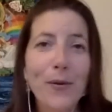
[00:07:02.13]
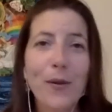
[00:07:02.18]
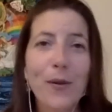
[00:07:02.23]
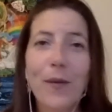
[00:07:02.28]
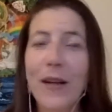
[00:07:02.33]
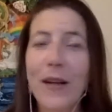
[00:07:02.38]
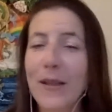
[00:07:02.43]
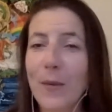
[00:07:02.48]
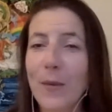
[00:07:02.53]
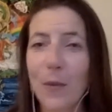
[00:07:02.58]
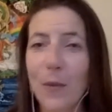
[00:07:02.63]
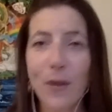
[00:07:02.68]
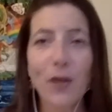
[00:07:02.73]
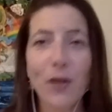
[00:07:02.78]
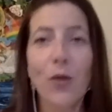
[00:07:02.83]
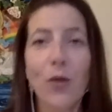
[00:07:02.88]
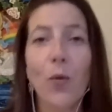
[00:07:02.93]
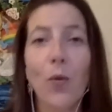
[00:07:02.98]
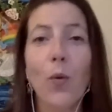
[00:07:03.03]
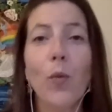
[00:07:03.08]
if that's what we
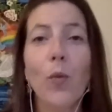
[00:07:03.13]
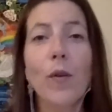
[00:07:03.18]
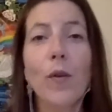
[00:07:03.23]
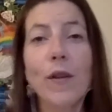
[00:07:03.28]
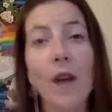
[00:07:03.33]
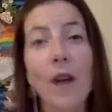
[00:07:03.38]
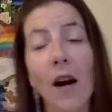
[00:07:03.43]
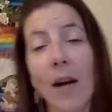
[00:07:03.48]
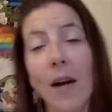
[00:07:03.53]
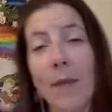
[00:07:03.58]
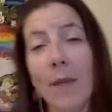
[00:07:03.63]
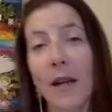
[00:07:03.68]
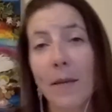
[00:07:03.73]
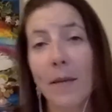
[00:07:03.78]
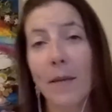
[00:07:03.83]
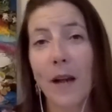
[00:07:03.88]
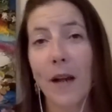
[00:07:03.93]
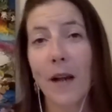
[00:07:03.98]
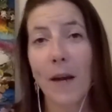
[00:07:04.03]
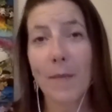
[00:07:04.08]
do all the time, it
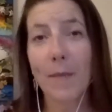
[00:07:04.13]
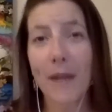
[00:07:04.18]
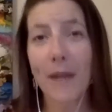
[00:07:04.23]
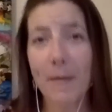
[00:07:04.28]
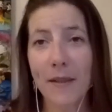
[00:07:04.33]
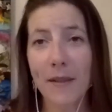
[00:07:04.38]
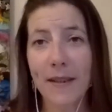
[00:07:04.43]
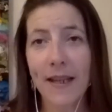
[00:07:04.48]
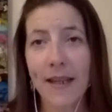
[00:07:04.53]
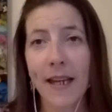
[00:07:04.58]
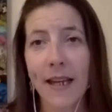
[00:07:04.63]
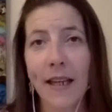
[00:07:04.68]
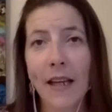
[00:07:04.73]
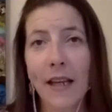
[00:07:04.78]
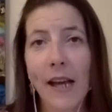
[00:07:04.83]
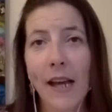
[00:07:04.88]
can become limiting.